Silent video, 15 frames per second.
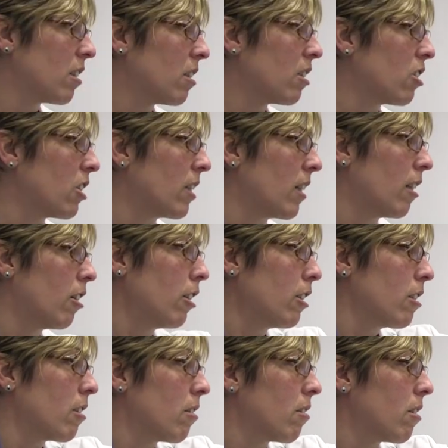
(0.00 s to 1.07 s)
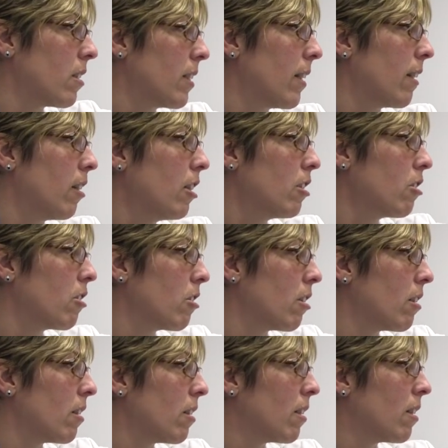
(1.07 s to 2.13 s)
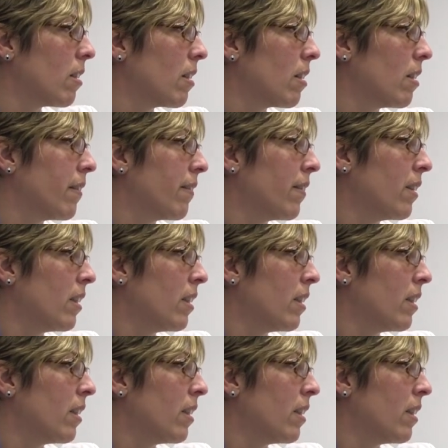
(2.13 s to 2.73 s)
Uh, we can use ultrasound to find veins that nobody else can